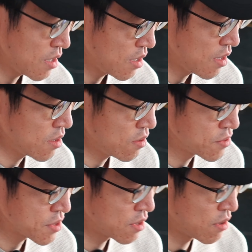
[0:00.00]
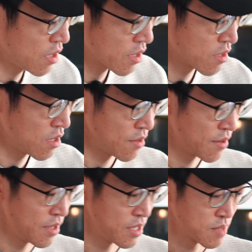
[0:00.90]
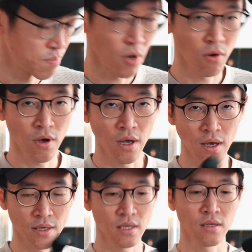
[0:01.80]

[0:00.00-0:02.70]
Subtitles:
And then also I got this ball head